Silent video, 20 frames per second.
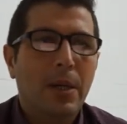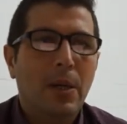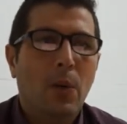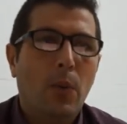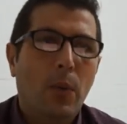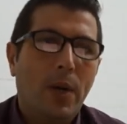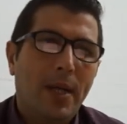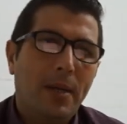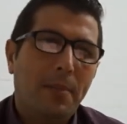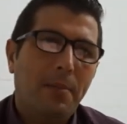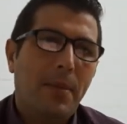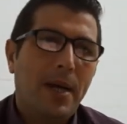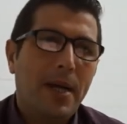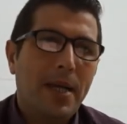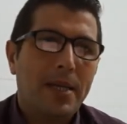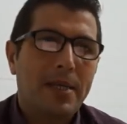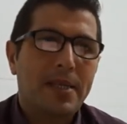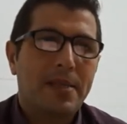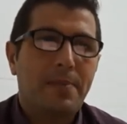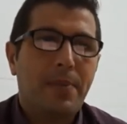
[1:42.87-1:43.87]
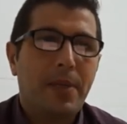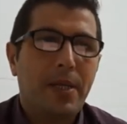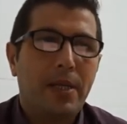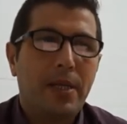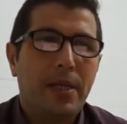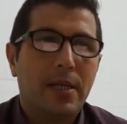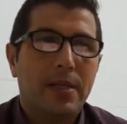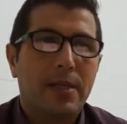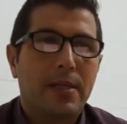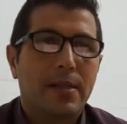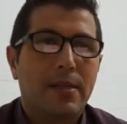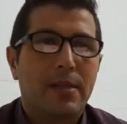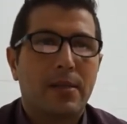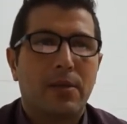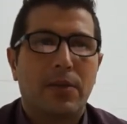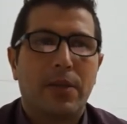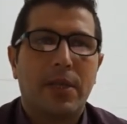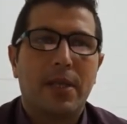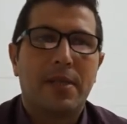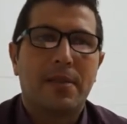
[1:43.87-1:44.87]
Well, my experience
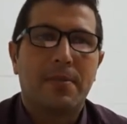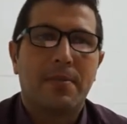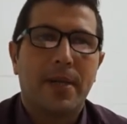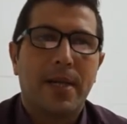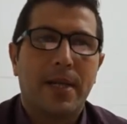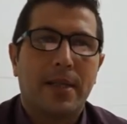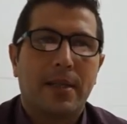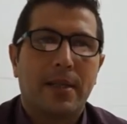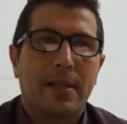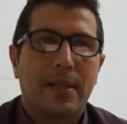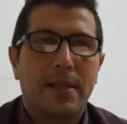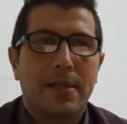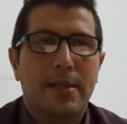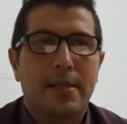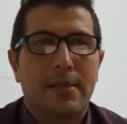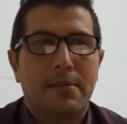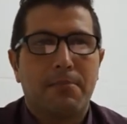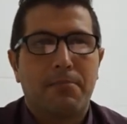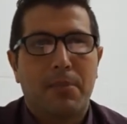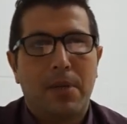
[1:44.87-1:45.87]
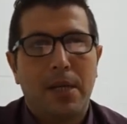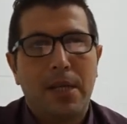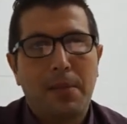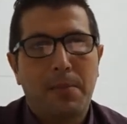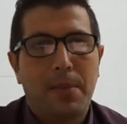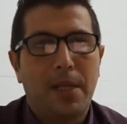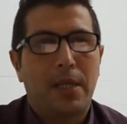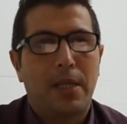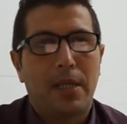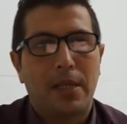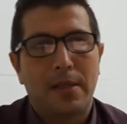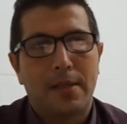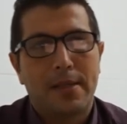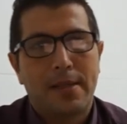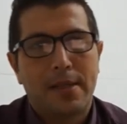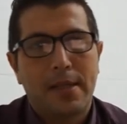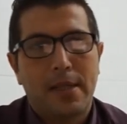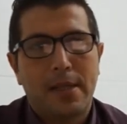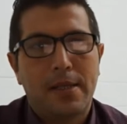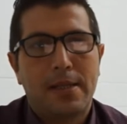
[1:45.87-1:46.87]
on this matter is limited
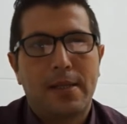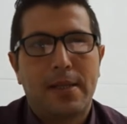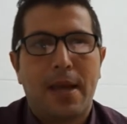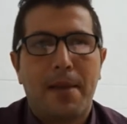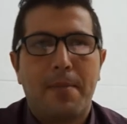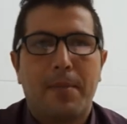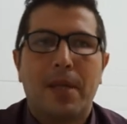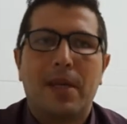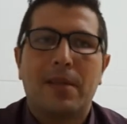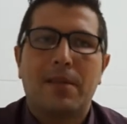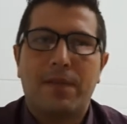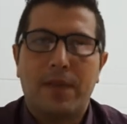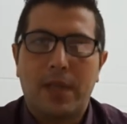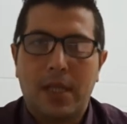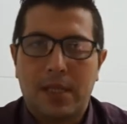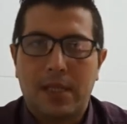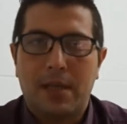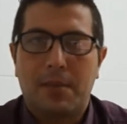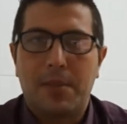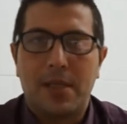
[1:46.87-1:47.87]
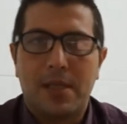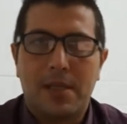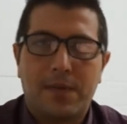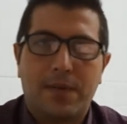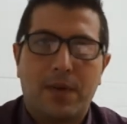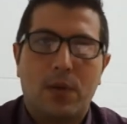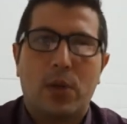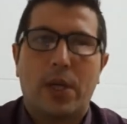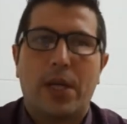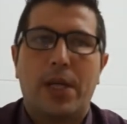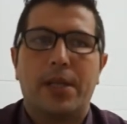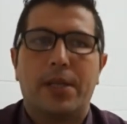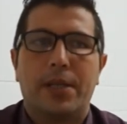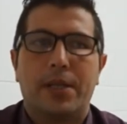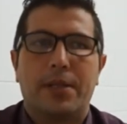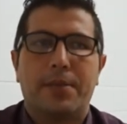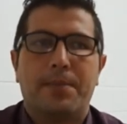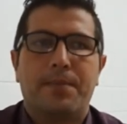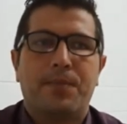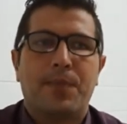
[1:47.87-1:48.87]
since I am not a Vietnamese foreigner,
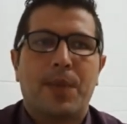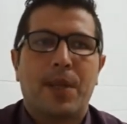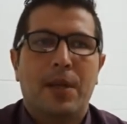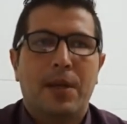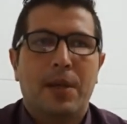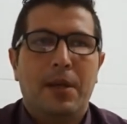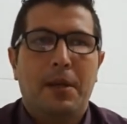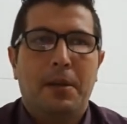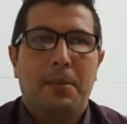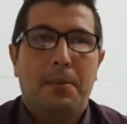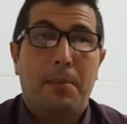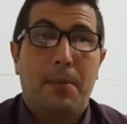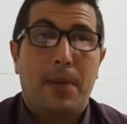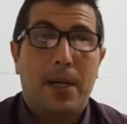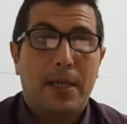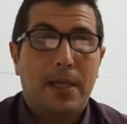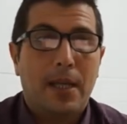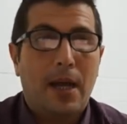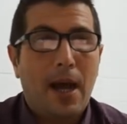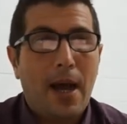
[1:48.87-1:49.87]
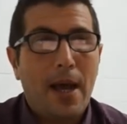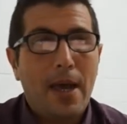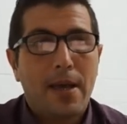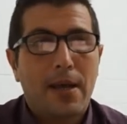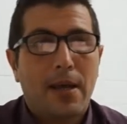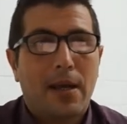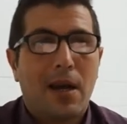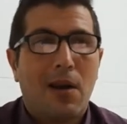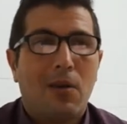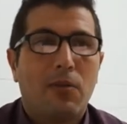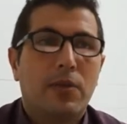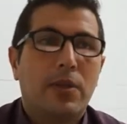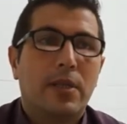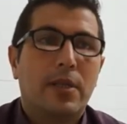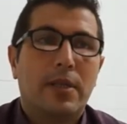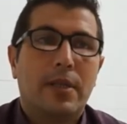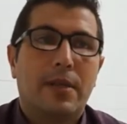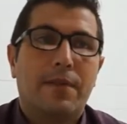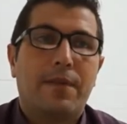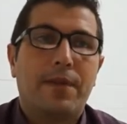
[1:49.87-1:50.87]
but I
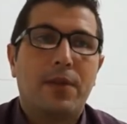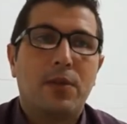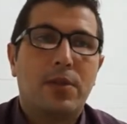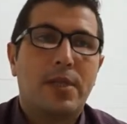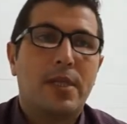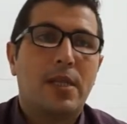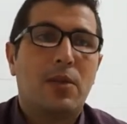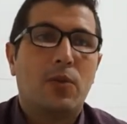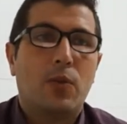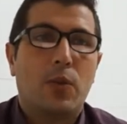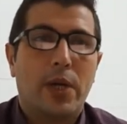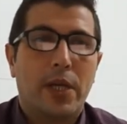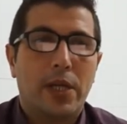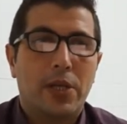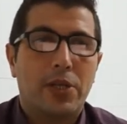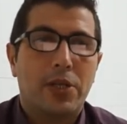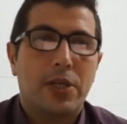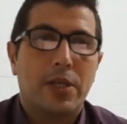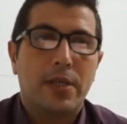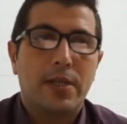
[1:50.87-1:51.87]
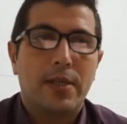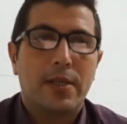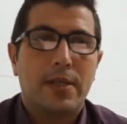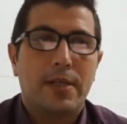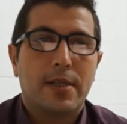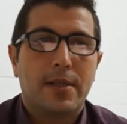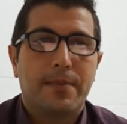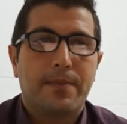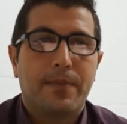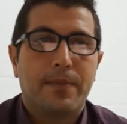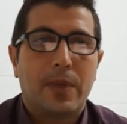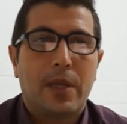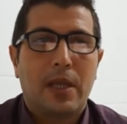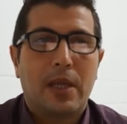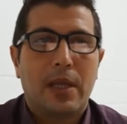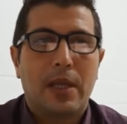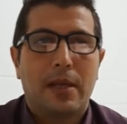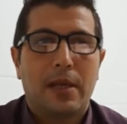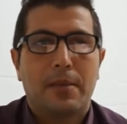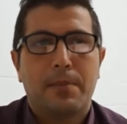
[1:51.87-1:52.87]
encountered a few situations
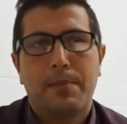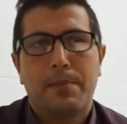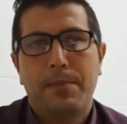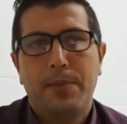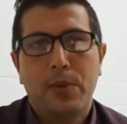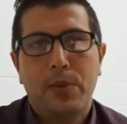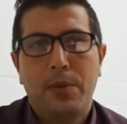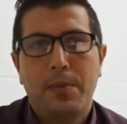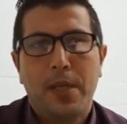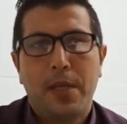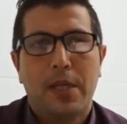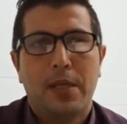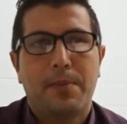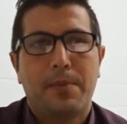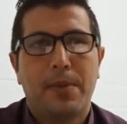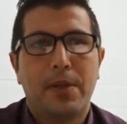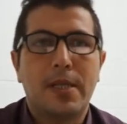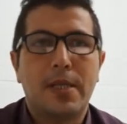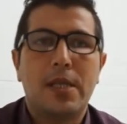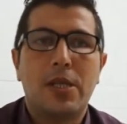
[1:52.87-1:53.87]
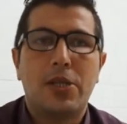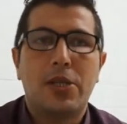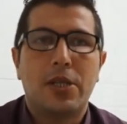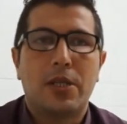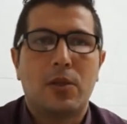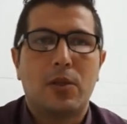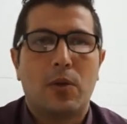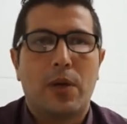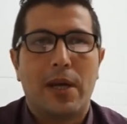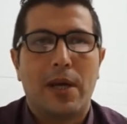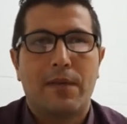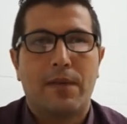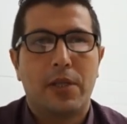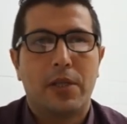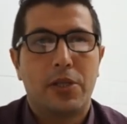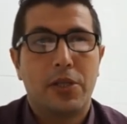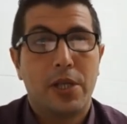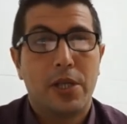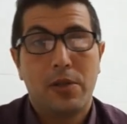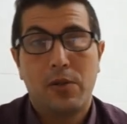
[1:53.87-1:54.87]
that put me in a position to have a
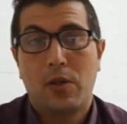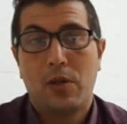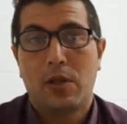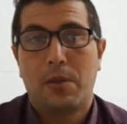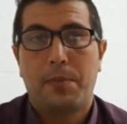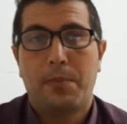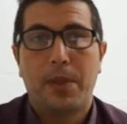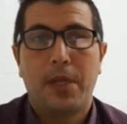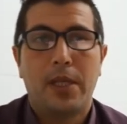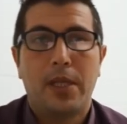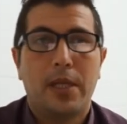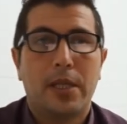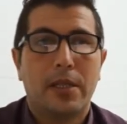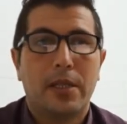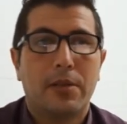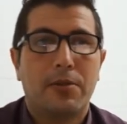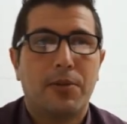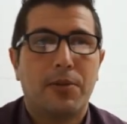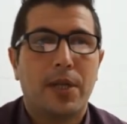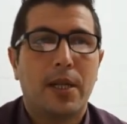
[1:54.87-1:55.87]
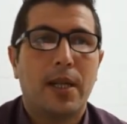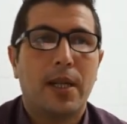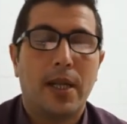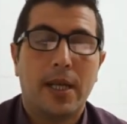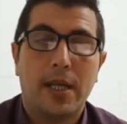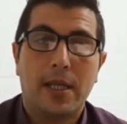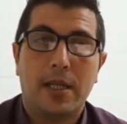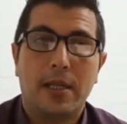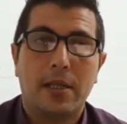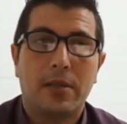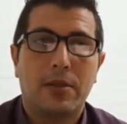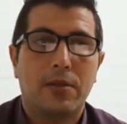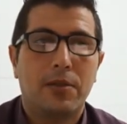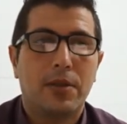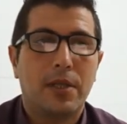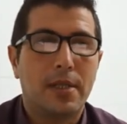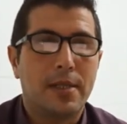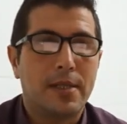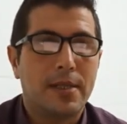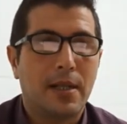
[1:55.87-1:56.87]
genuine opinion related to
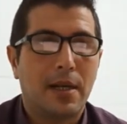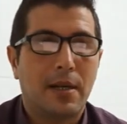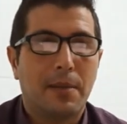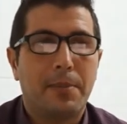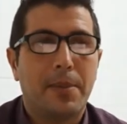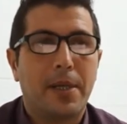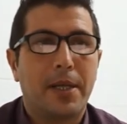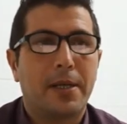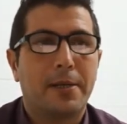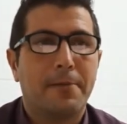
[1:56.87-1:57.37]
this topic.